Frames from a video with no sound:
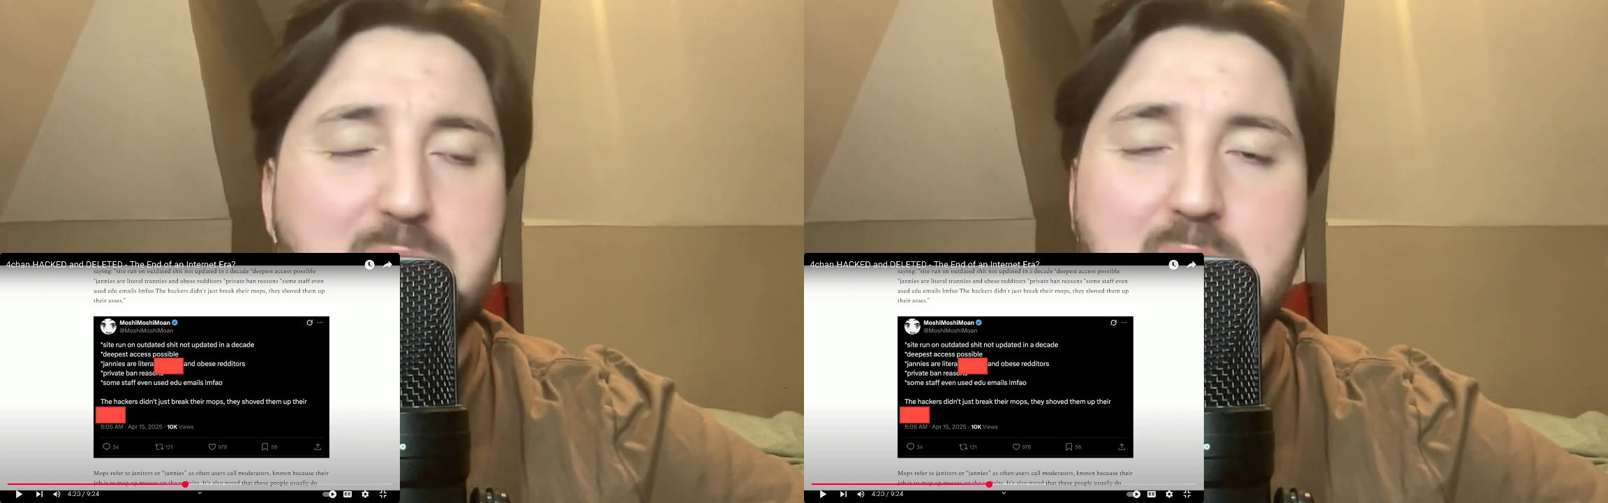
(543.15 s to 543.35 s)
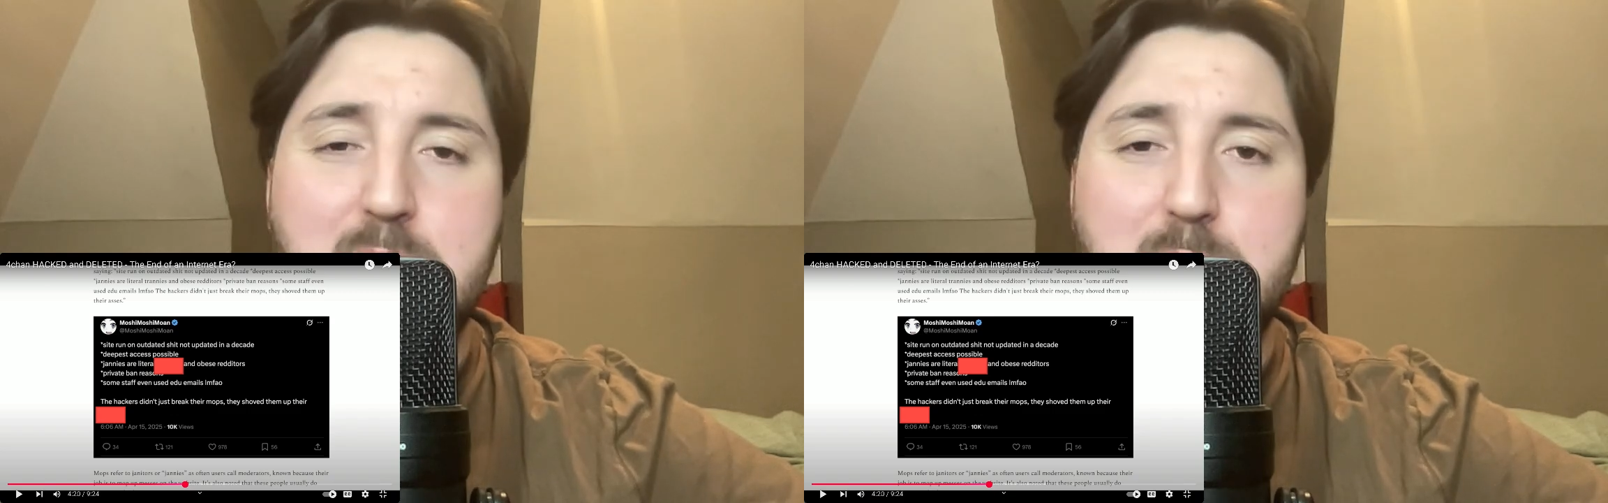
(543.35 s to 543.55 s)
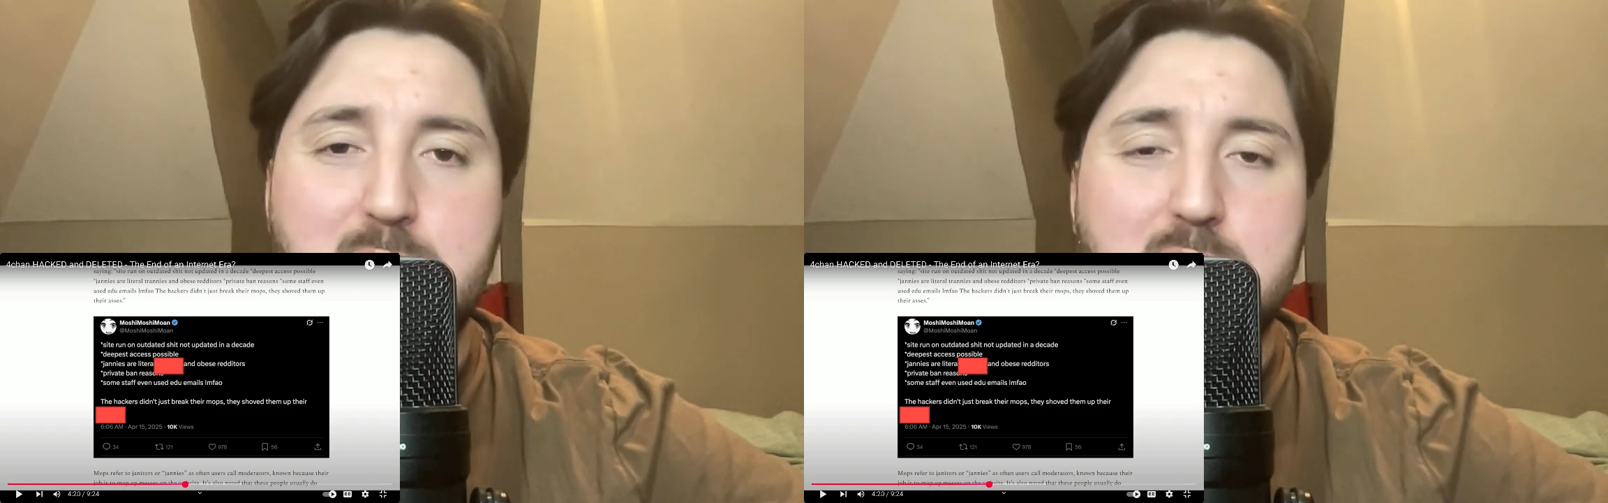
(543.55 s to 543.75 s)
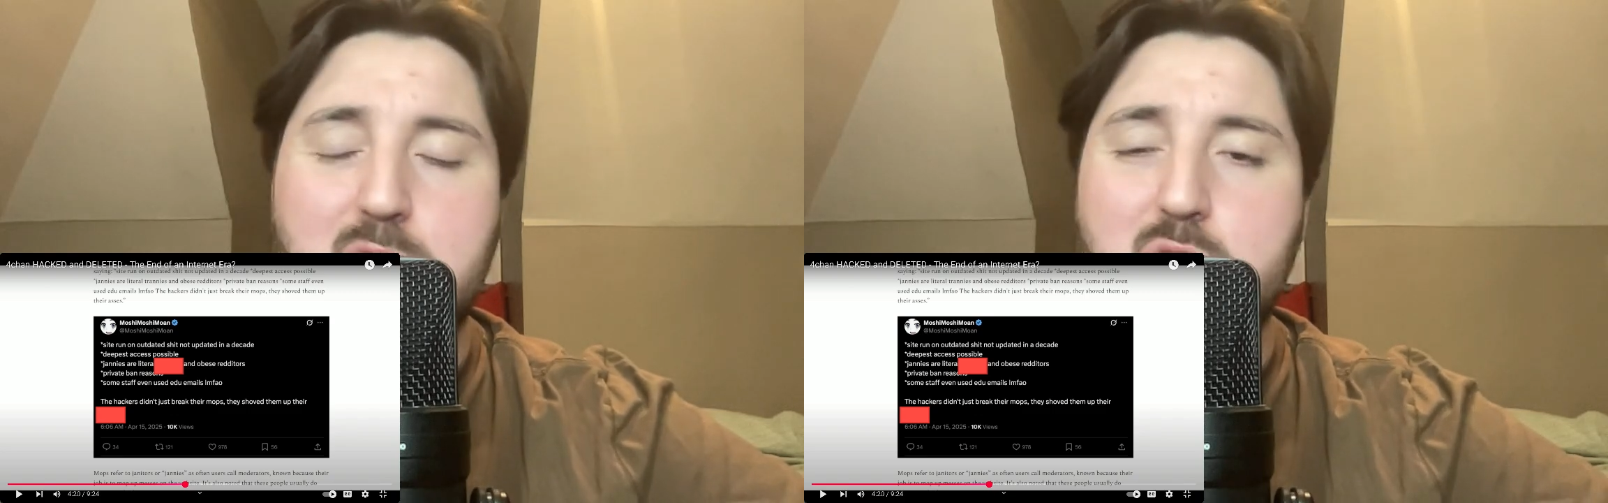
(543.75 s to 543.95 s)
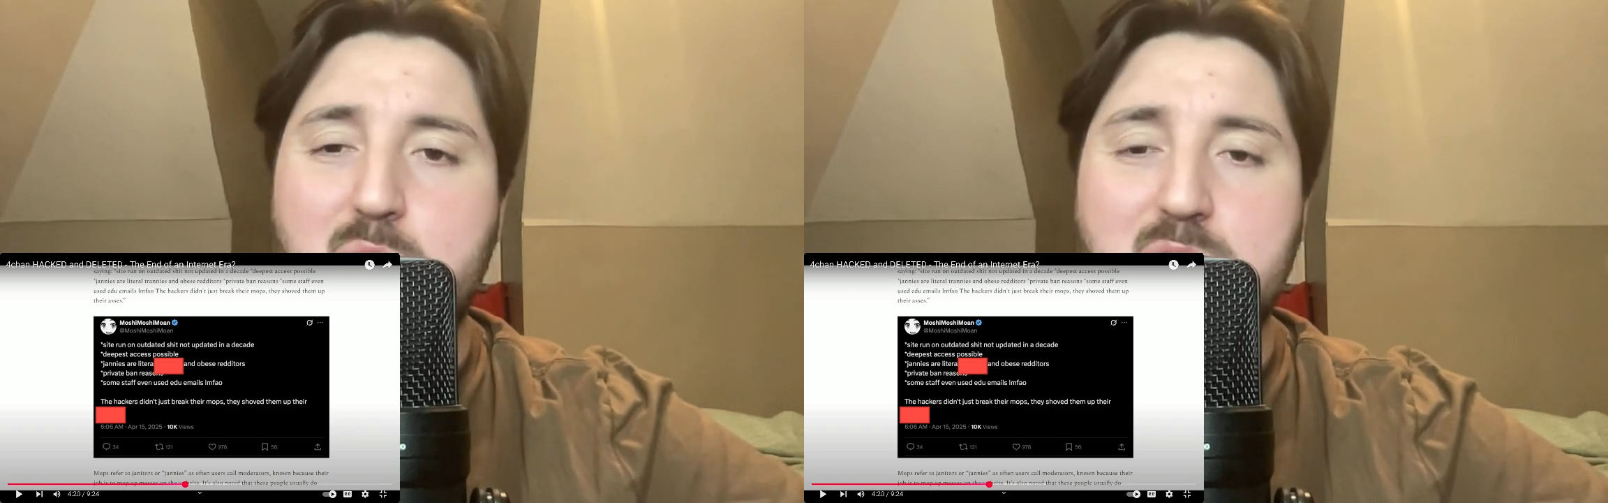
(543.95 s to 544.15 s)

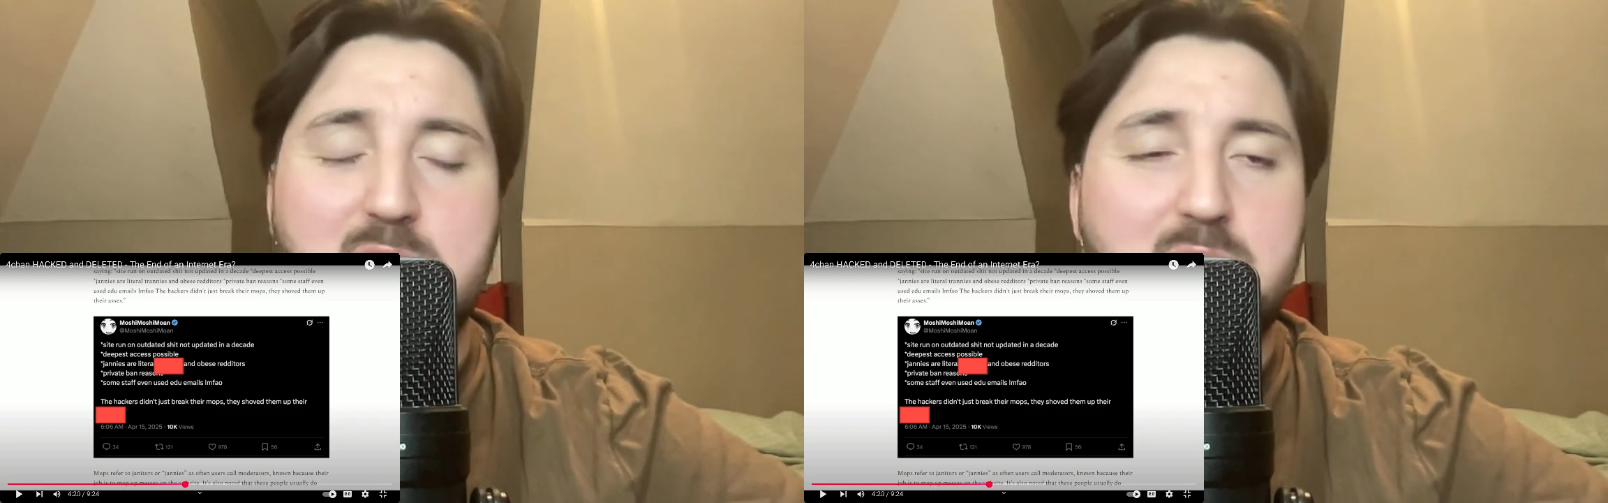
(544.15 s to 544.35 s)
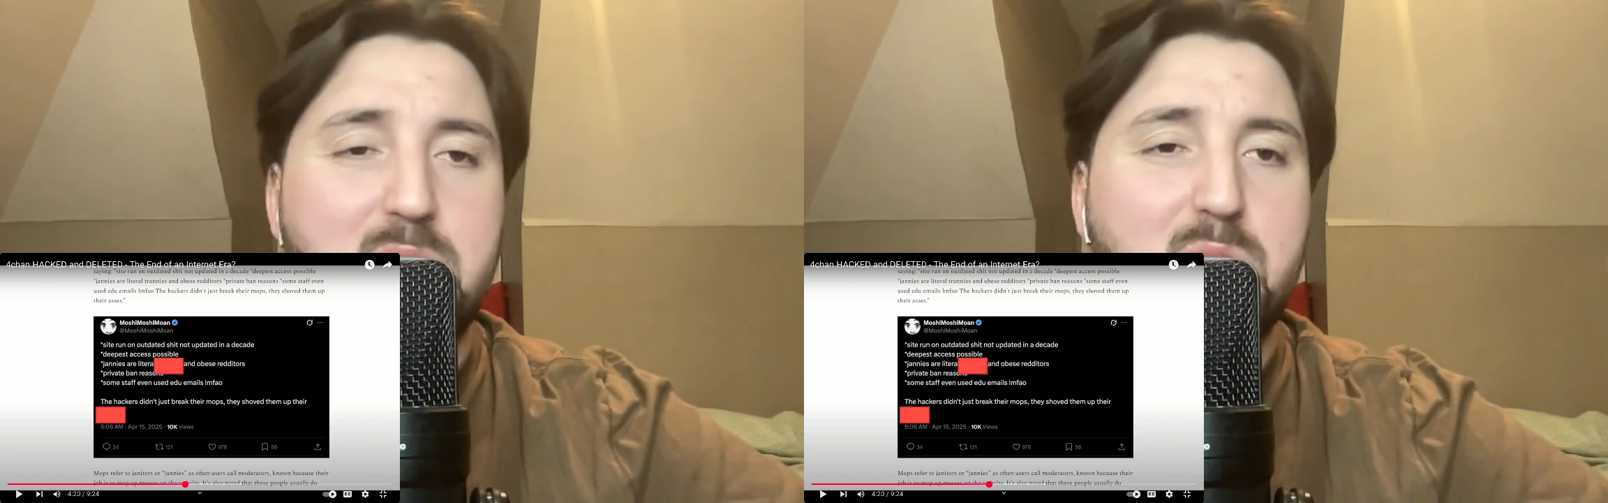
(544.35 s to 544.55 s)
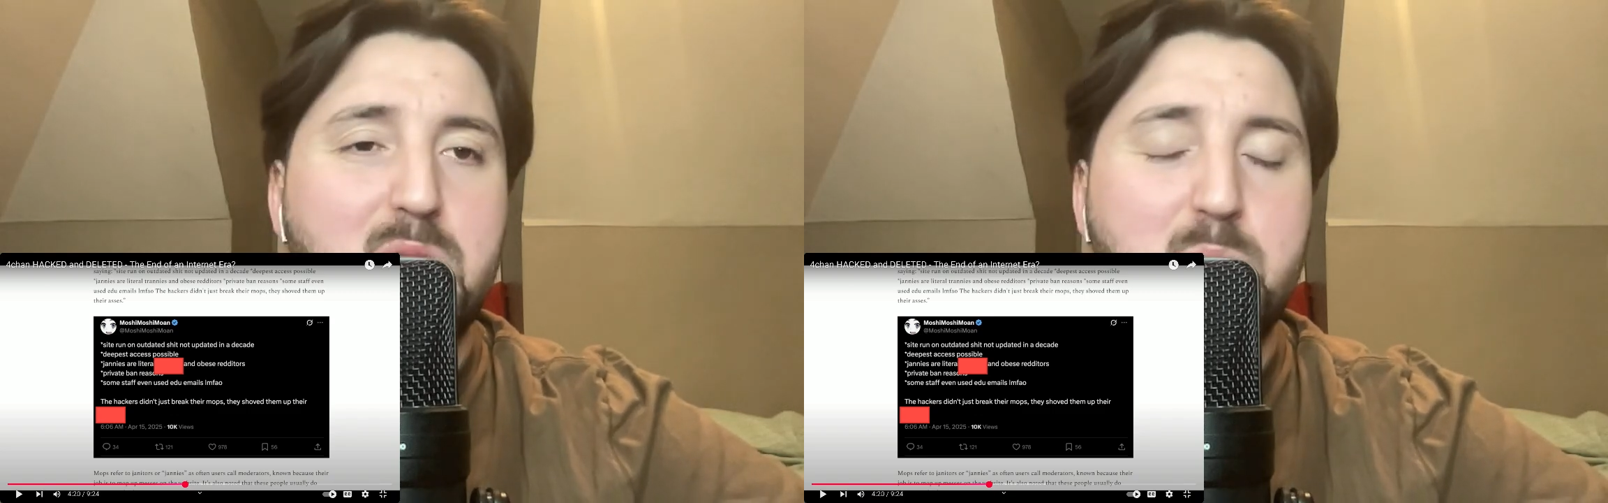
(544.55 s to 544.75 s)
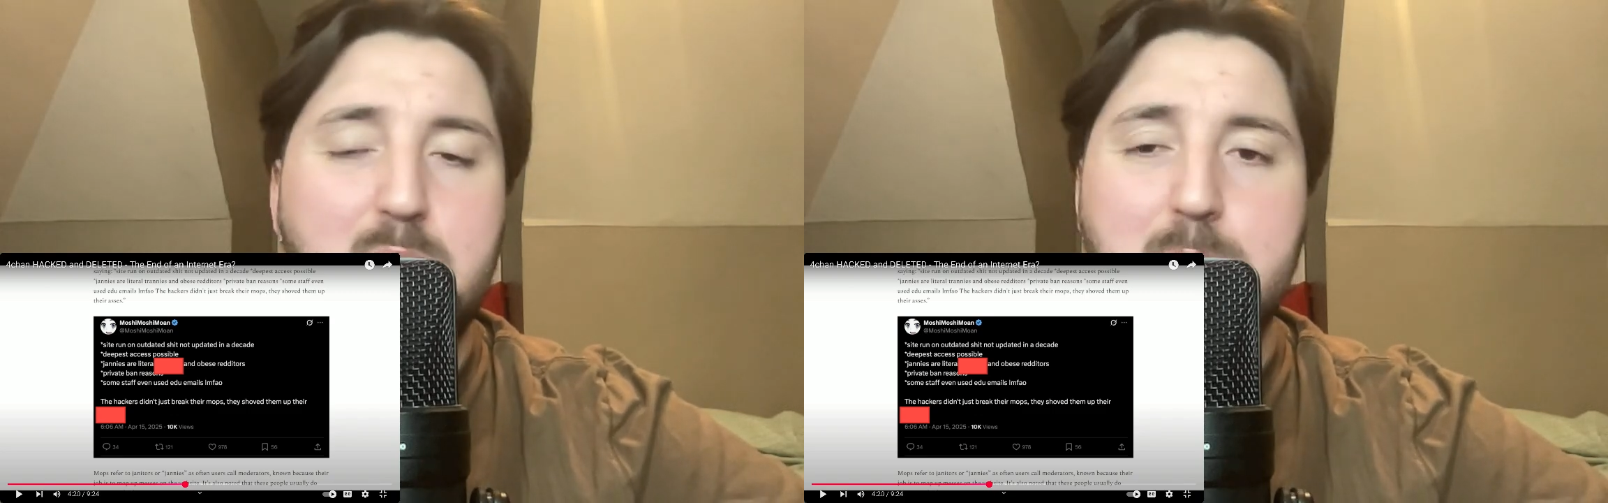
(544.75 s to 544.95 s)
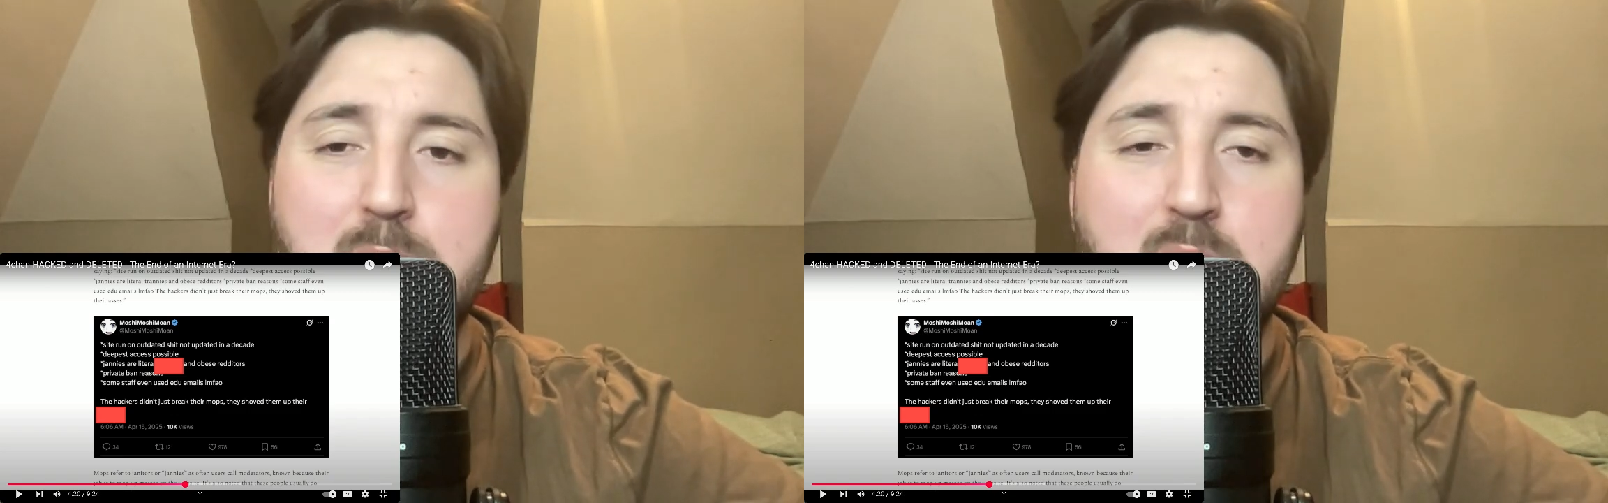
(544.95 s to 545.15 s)
90% sure it's on the dark
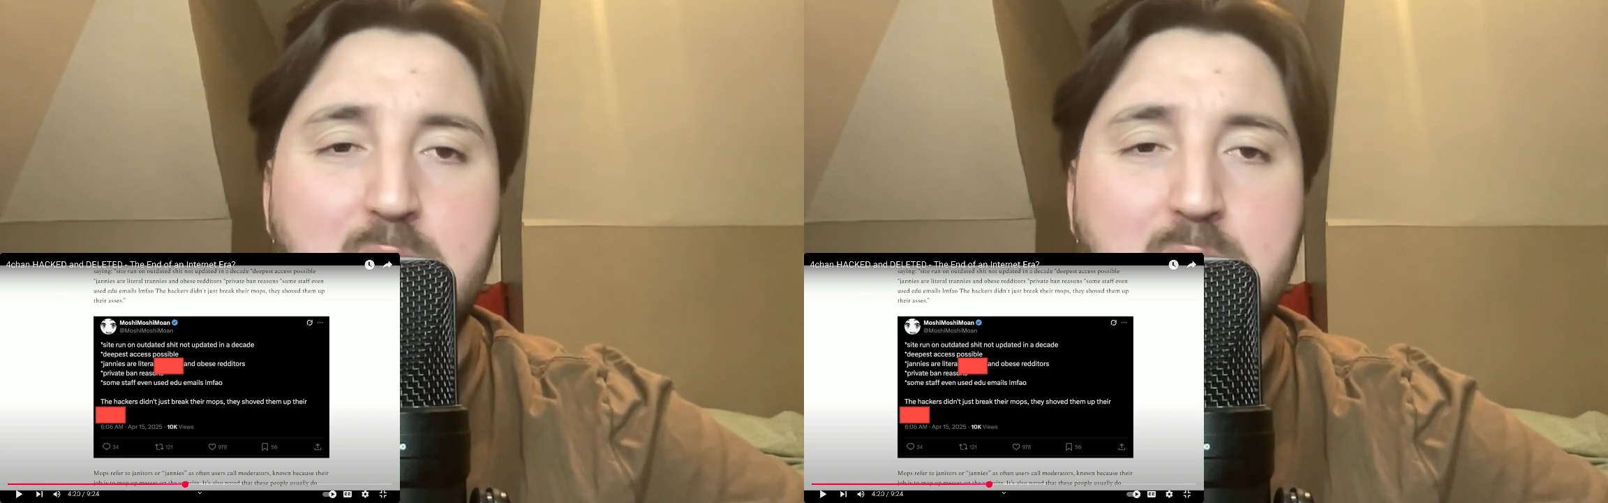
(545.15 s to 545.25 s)
web.